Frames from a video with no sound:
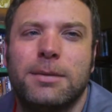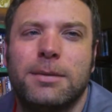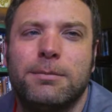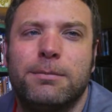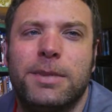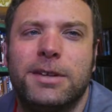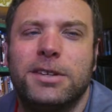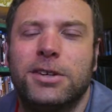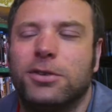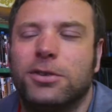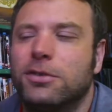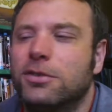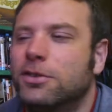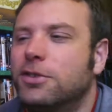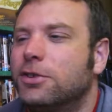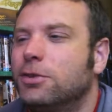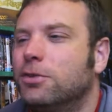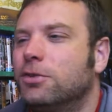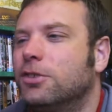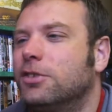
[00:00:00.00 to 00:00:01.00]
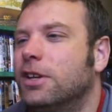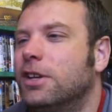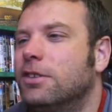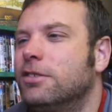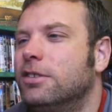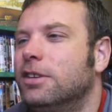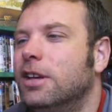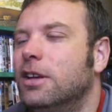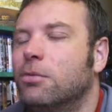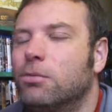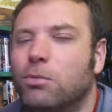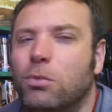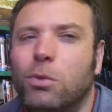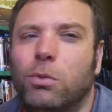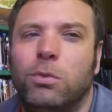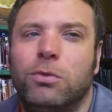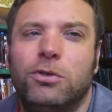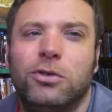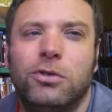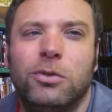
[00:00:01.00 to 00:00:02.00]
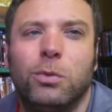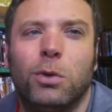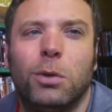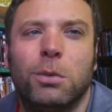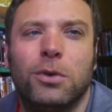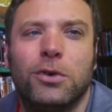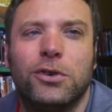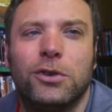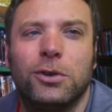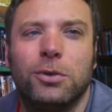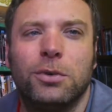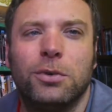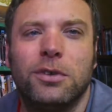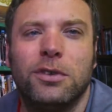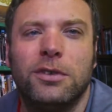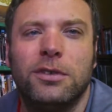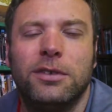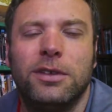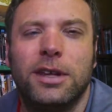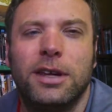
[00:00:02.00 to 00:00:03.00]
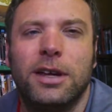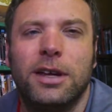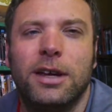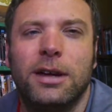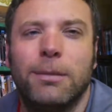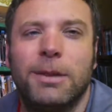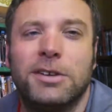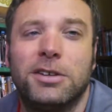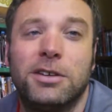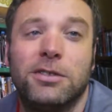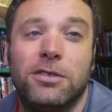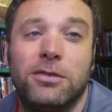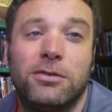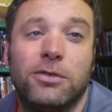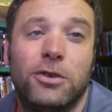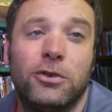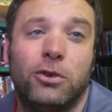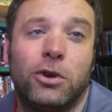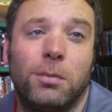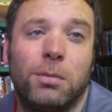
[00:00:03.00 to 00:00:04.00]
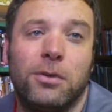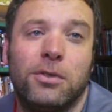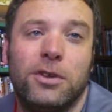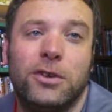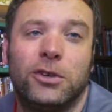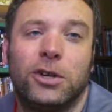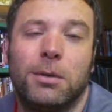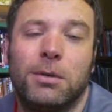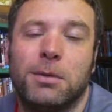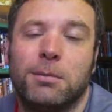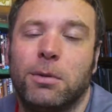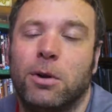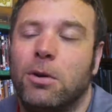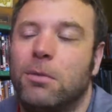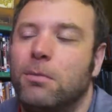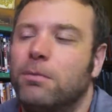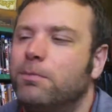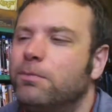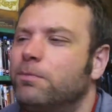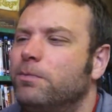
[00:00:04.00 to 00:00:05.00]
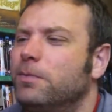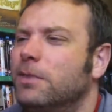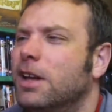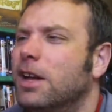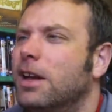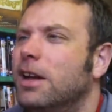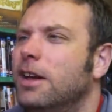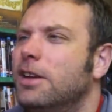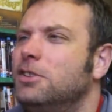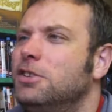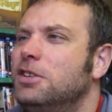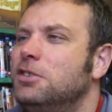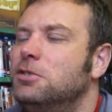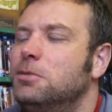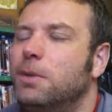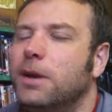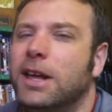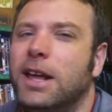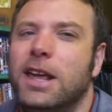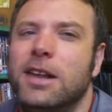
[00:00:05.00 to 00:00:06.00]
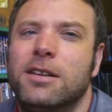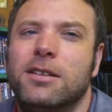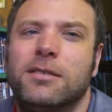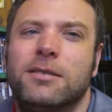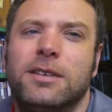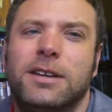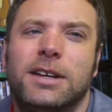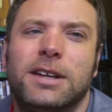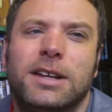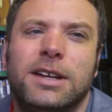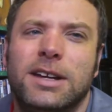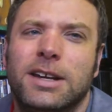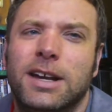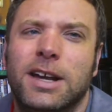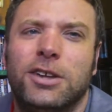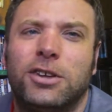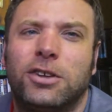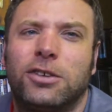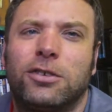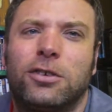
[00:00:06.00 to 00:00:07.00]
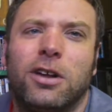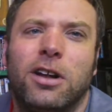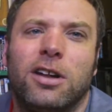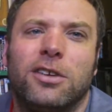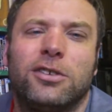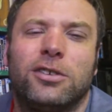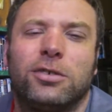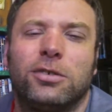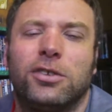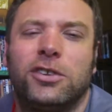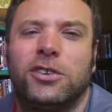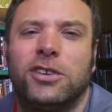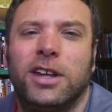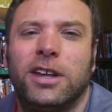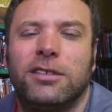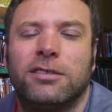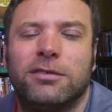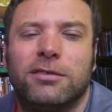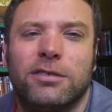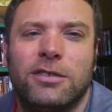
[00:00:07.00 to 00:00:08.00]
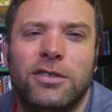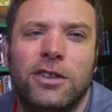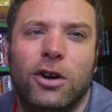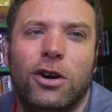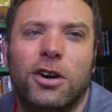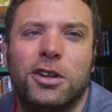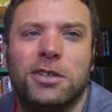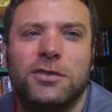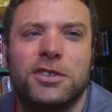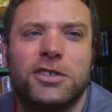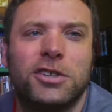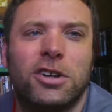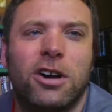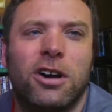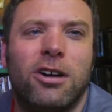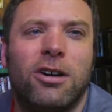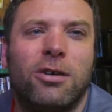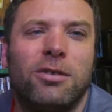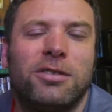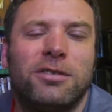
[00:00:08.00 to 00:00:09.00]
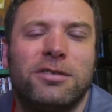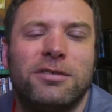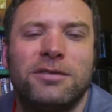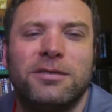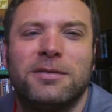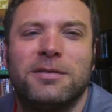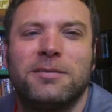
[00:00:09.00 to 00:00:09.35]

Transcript: Basically, sort of set, yeah, during World War II, and basically the drop of the atomic bomb in Japan, and it's kind of just sort of set in the eyes of a child, and